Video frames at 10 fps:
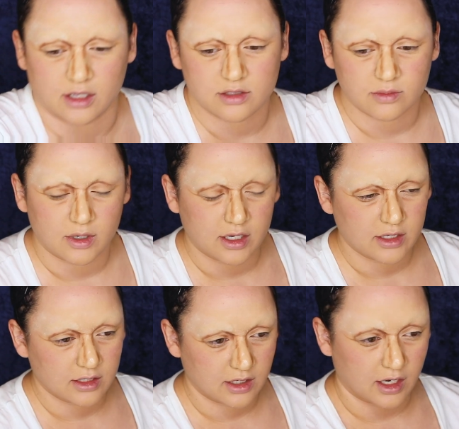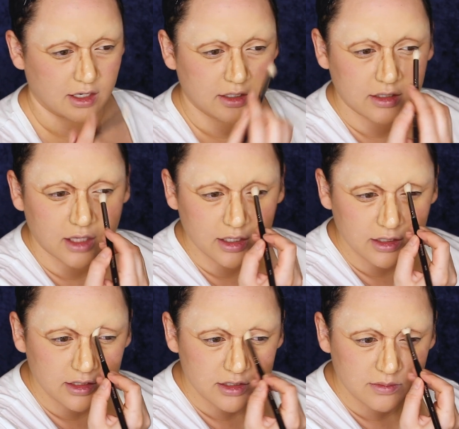that's why I didn't
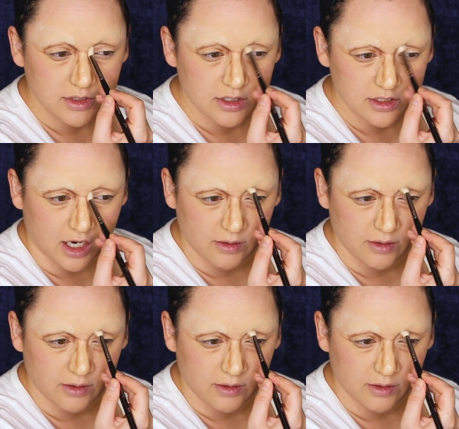like it as much.